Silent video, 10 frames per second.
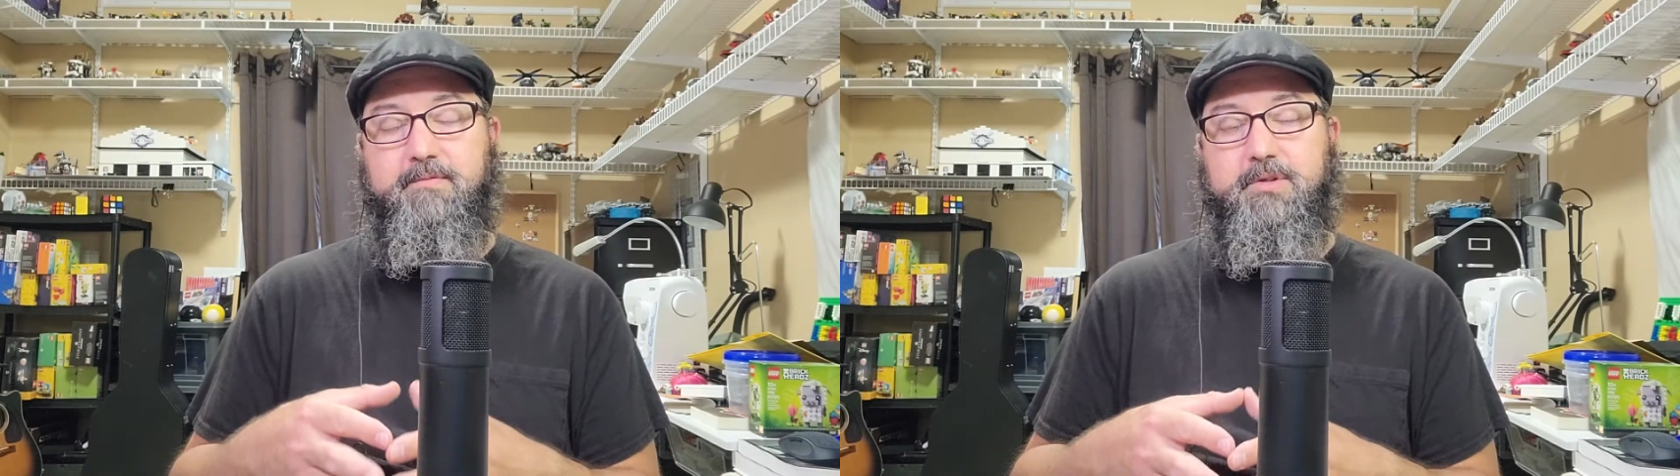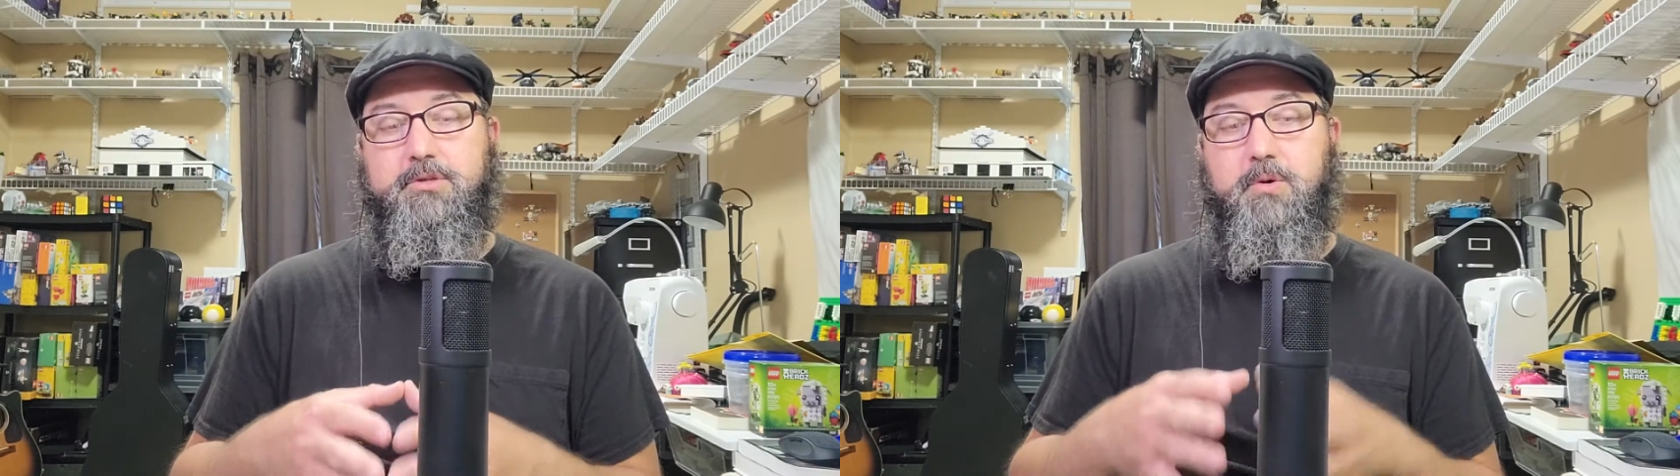
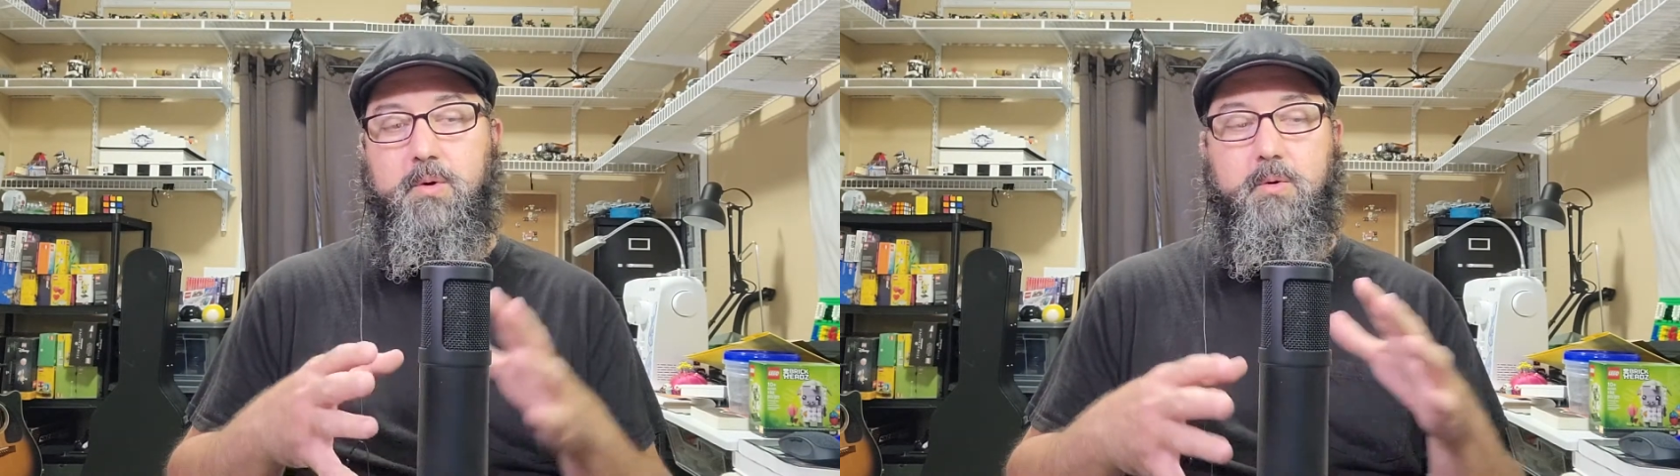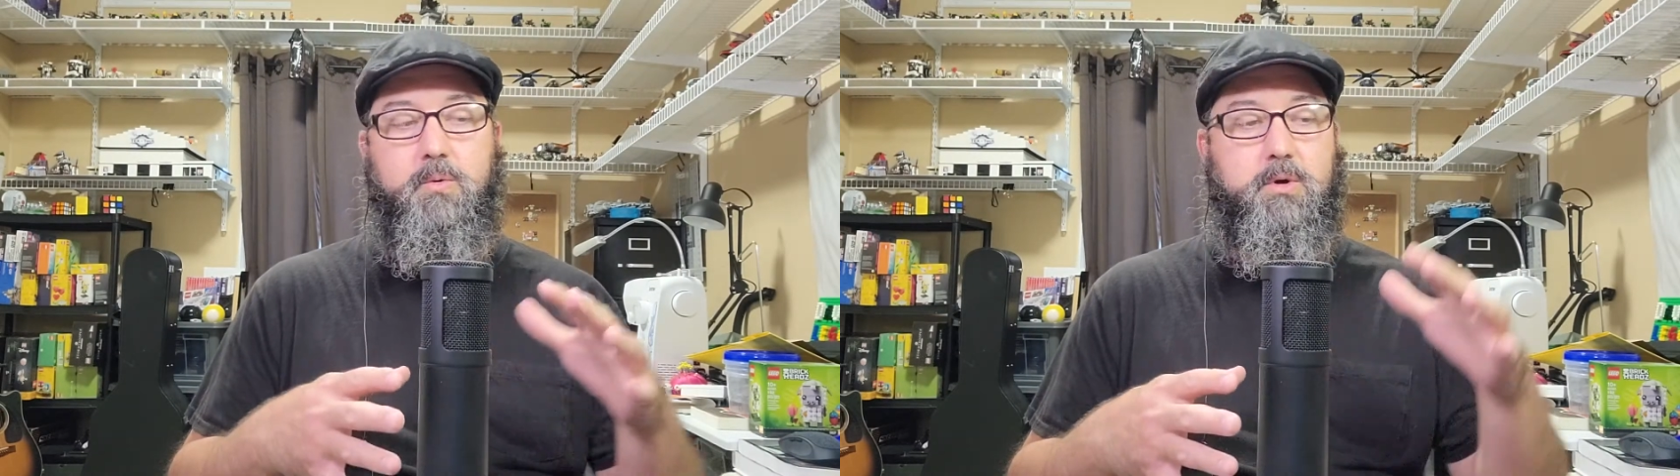And
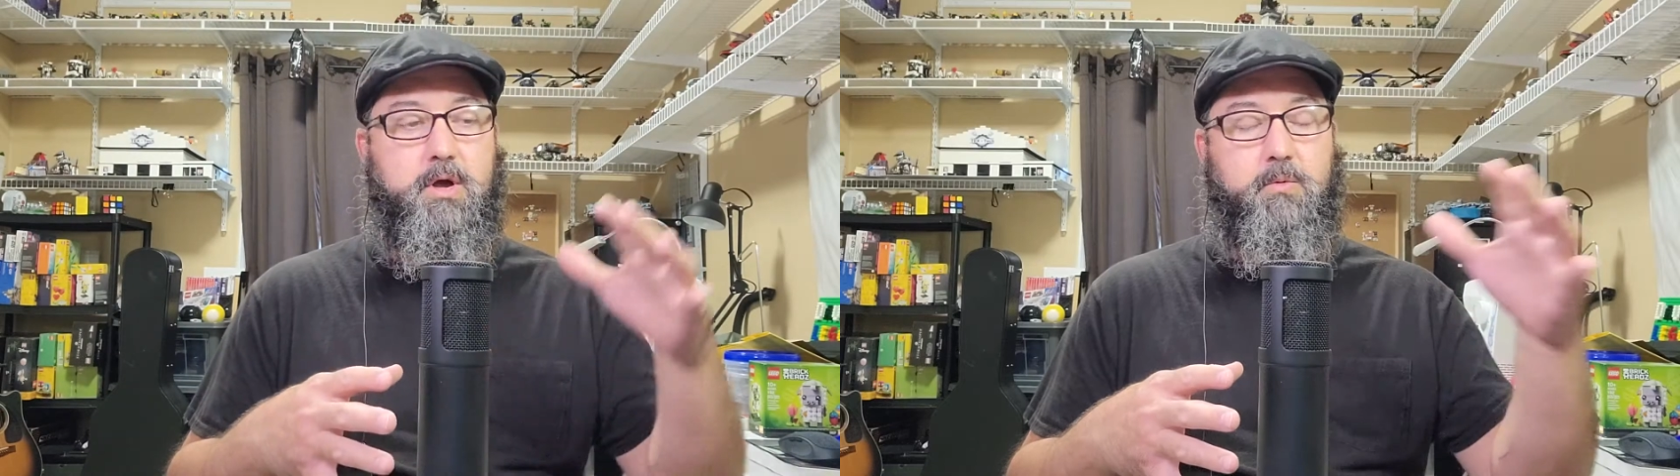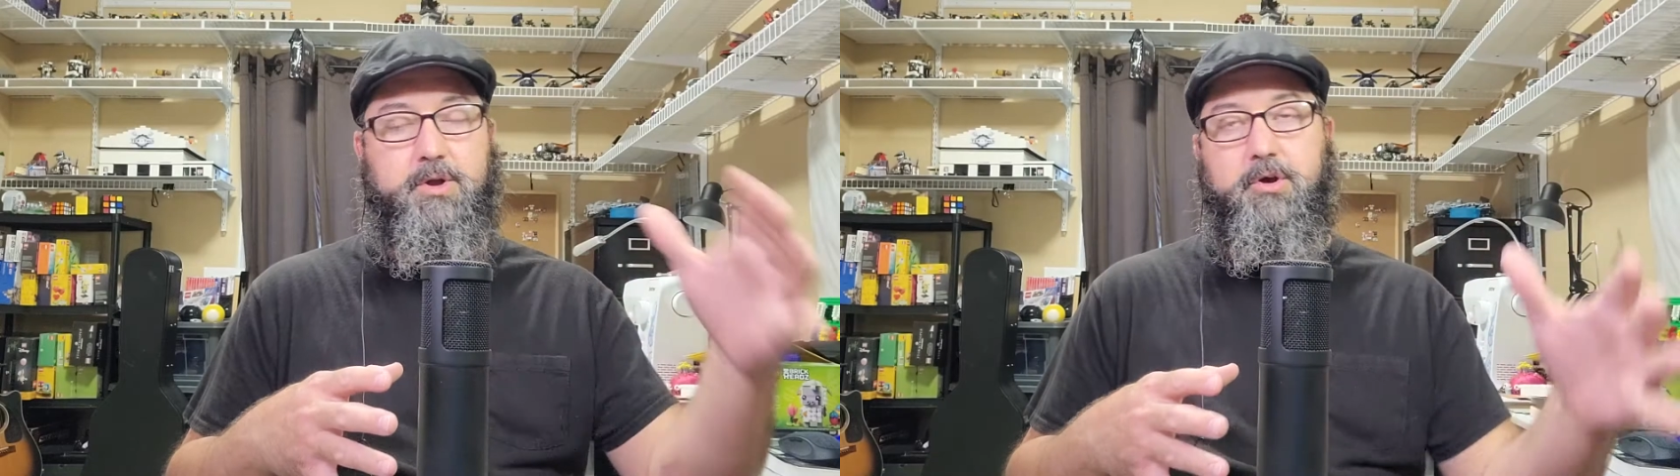so
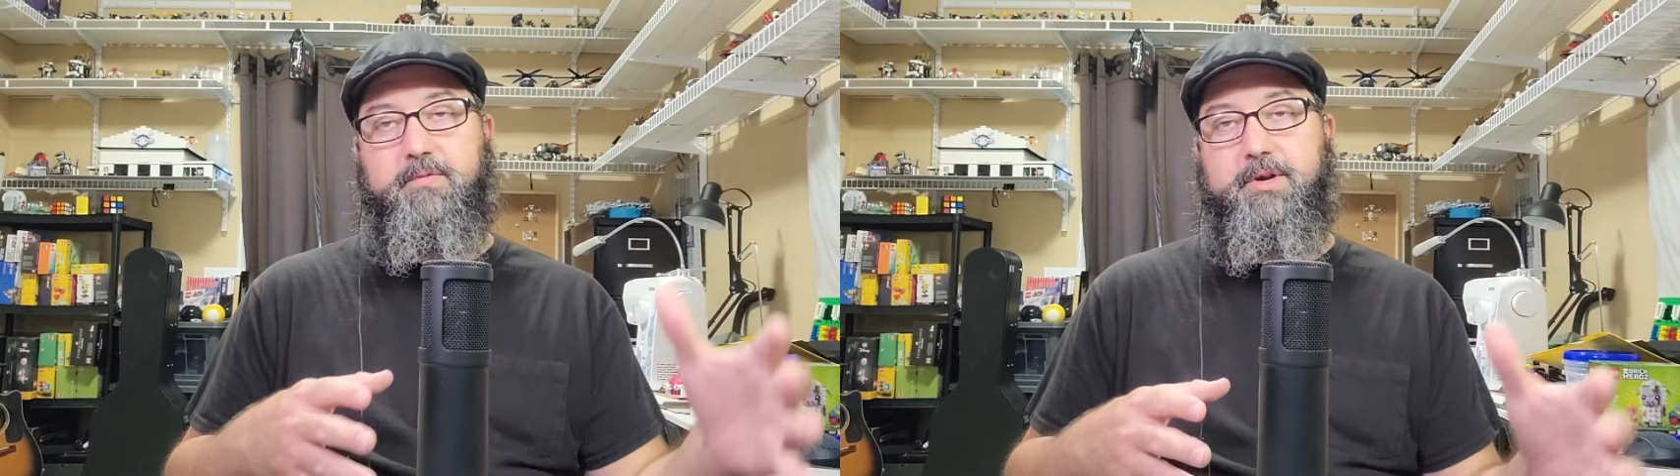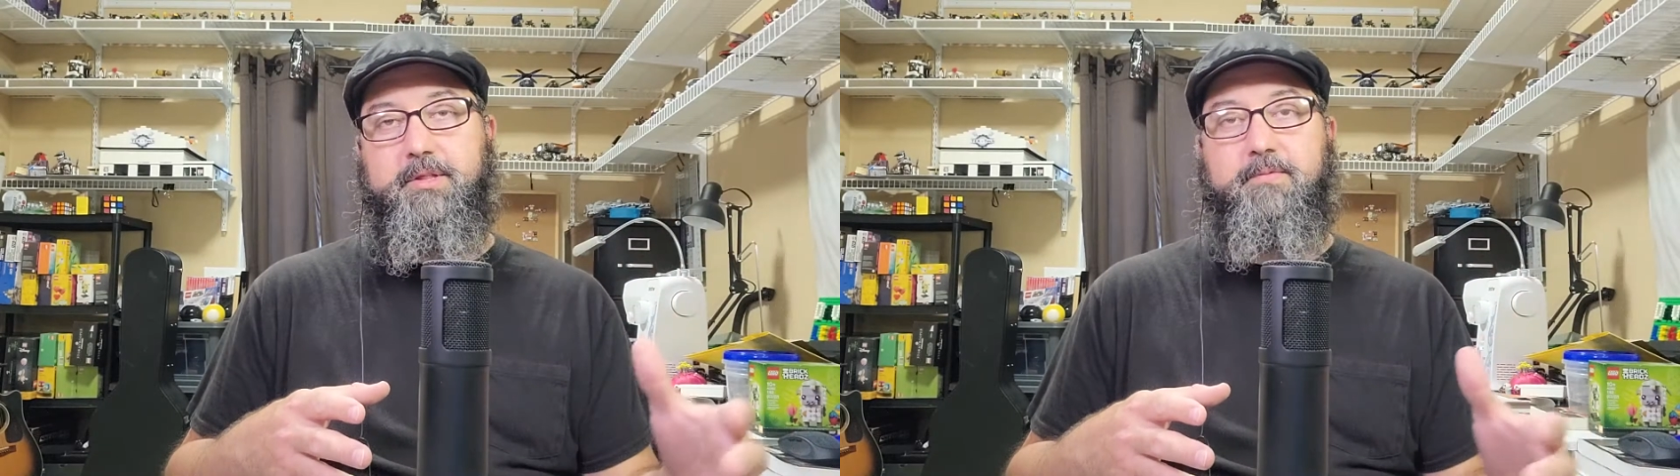I went
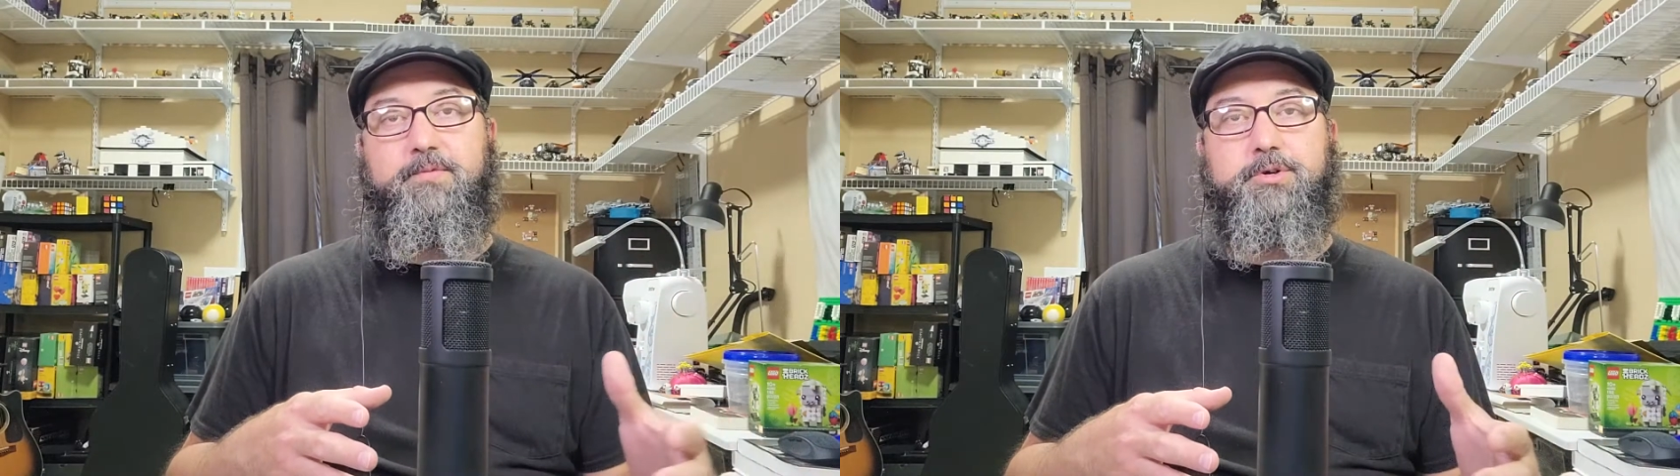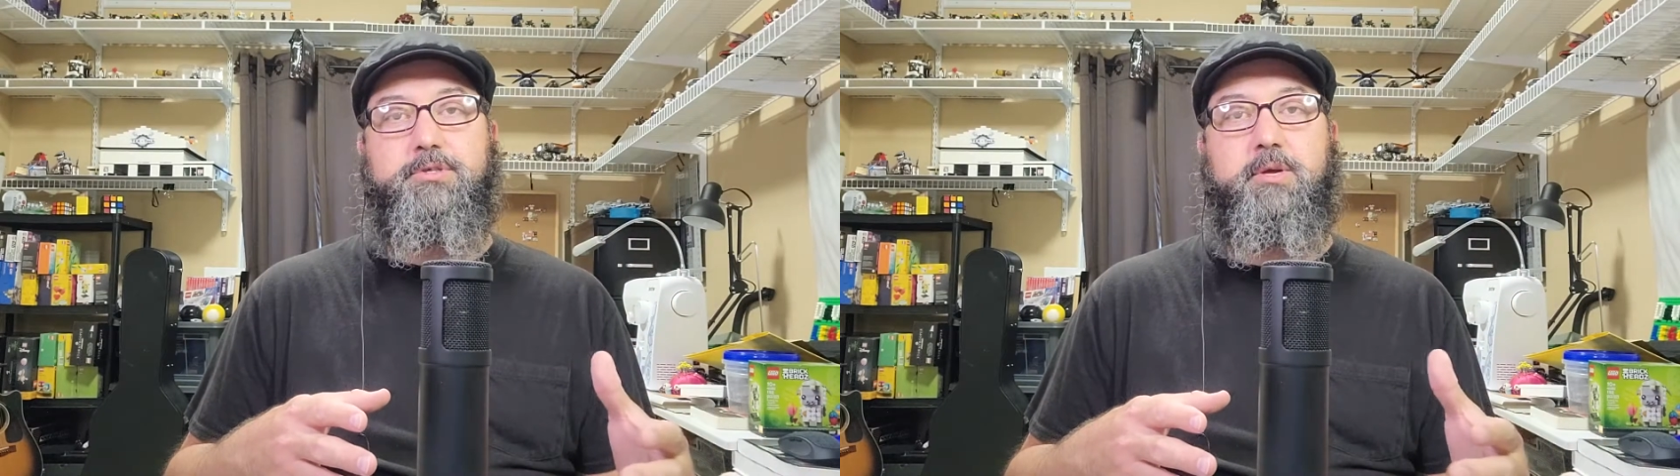over it in the
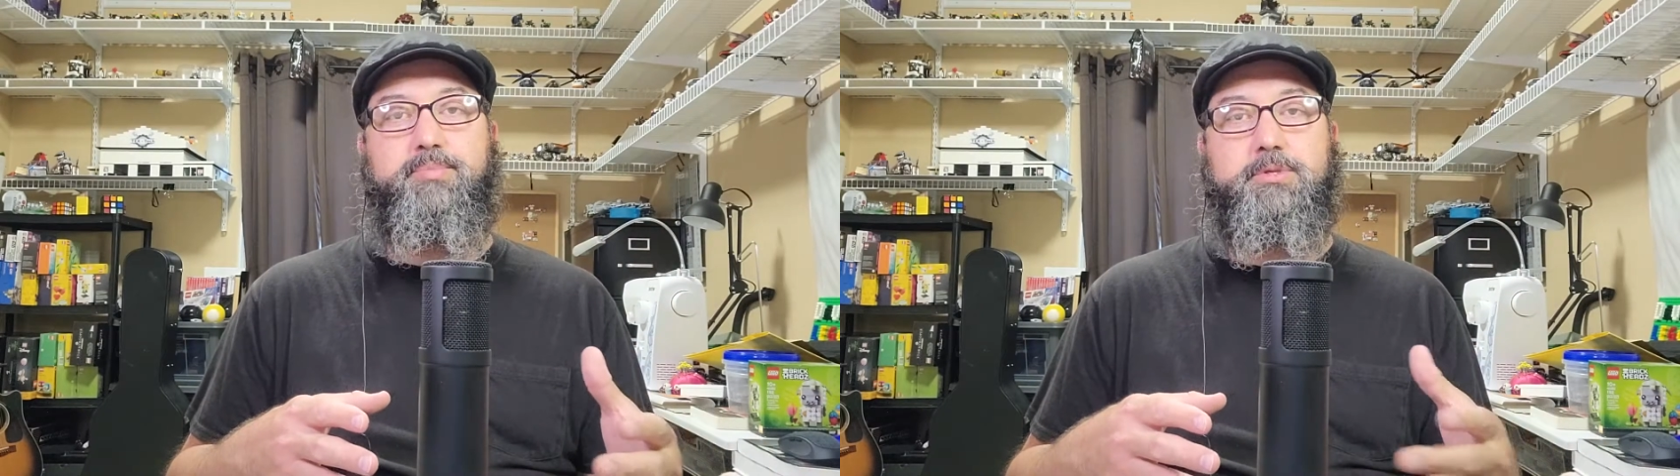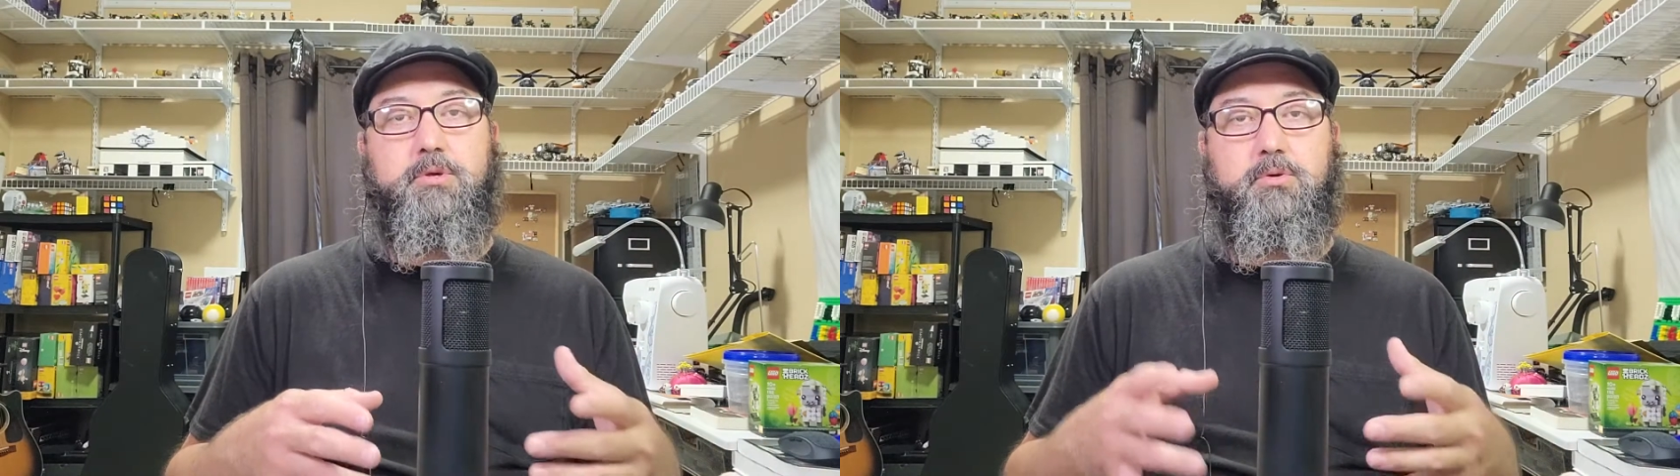first
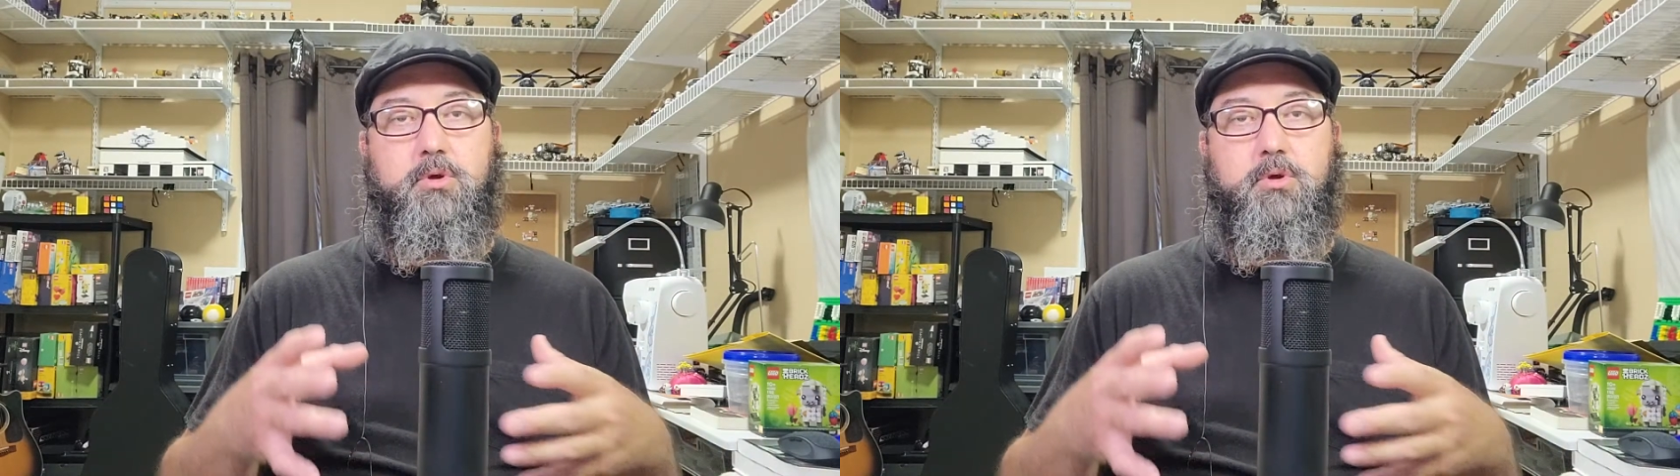episode,